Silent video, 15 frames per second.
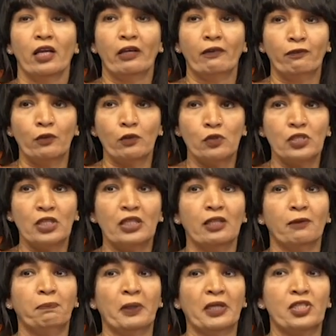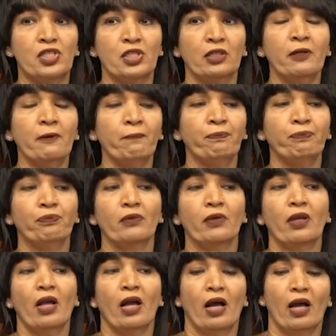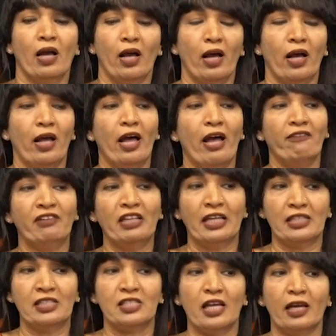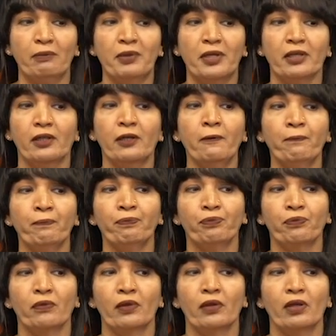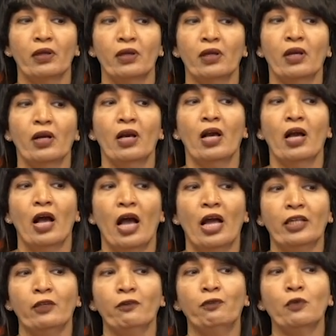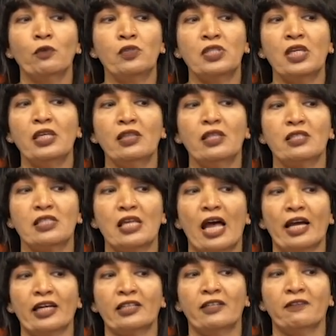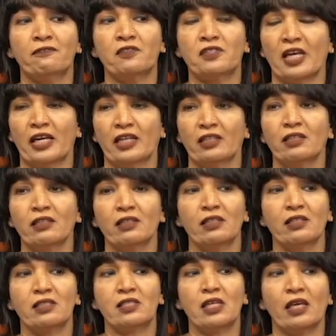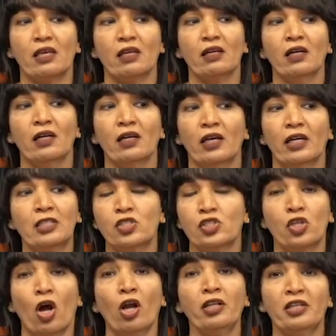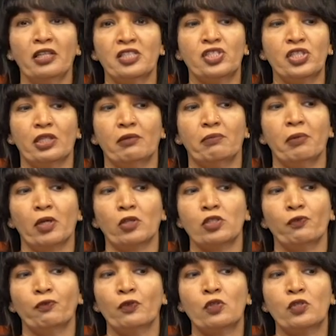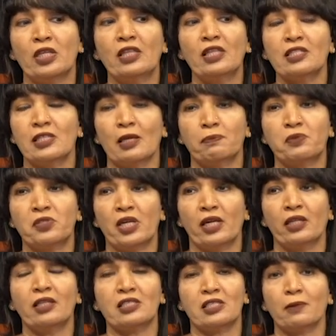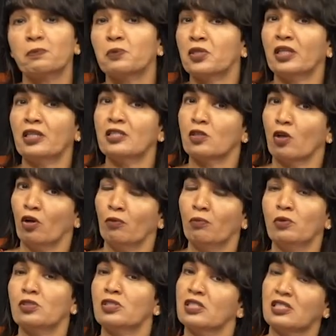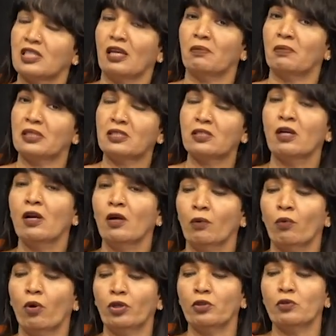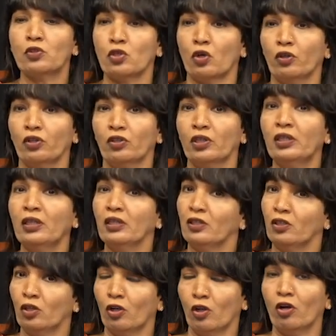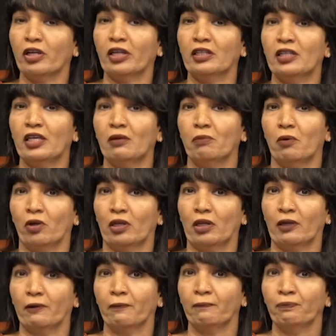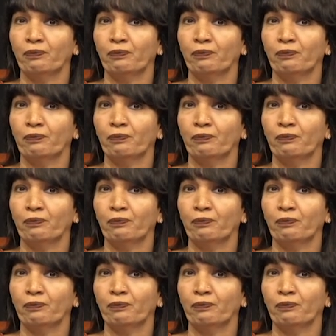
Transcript: If you see the picture, have an enzyme here and if you see this active site, see it is not rigid because if you see the substrate, the substrate is almost the same as what you saw here in your lock and key model,